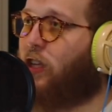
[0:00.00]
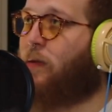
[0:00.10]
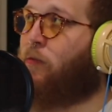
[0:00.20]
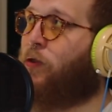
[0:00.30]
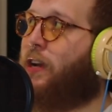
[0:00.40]
a little
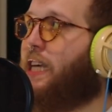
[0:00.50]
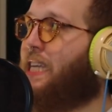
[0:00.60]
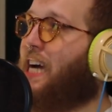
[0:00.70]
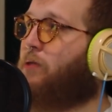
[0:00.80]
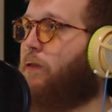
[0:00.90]
bit more into this
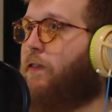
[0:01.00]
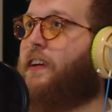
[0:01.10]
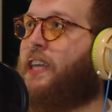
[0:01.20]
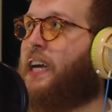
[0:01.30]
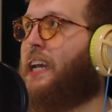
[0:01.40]
actual
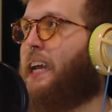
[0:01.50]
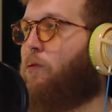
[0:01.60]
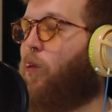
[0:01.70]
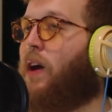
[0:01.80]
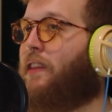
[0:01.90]
feeling and,
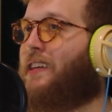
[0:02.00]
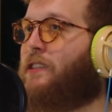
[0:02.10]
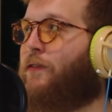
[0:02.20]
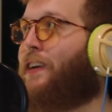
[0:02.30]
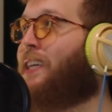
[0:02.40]
and what
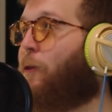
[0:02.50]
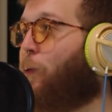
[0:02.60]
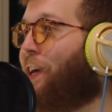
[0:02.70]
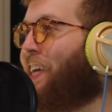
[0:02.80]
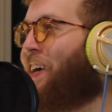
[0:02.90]
this feeling
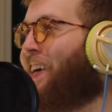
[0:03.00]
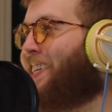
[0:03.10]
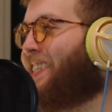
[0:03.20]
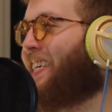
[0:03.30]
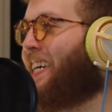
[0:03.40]
really
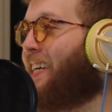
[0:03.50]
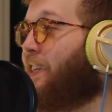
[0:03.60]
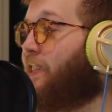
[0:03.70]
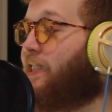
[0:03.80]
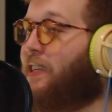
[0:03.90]
honestly
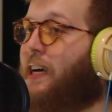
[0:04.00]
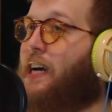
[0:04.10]
is,